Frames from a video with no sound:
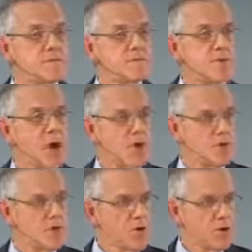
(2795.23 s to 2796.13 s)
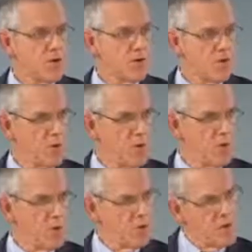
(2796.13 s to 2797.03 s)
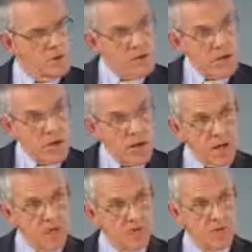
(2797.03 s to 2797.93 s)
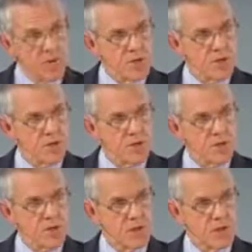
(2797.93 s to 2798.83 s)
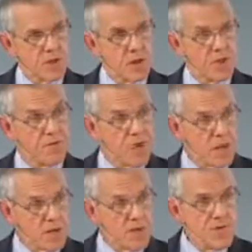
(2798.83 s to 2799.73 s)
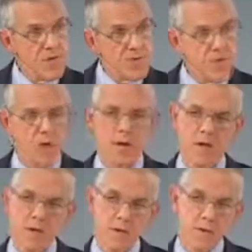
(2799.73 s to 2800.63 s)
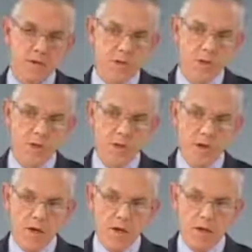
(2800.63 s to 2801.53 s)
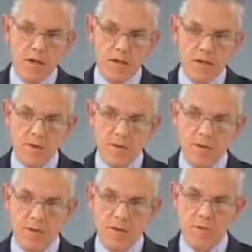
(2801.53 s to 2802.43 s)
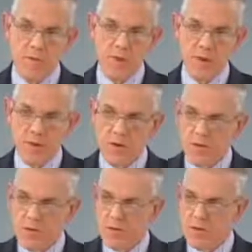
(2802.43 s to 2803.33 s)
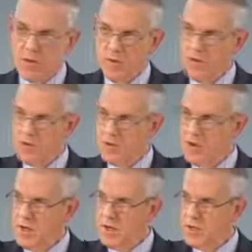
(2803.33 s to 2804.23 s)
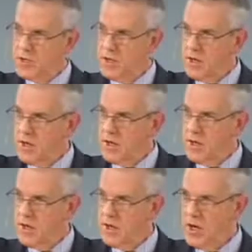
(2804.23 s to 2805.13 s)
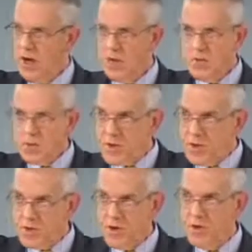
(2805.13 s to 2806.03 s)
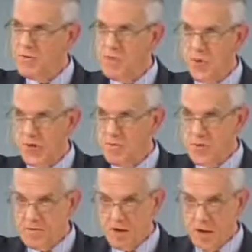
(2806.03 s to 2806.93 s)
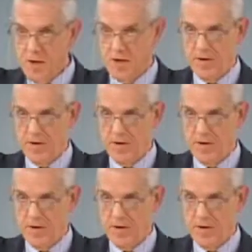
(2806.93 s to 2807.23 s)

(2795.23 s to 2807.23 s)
Are you going to engage in research that offends some of the uh, political intrigue and agenda going on? I don't think so if you want to be funded.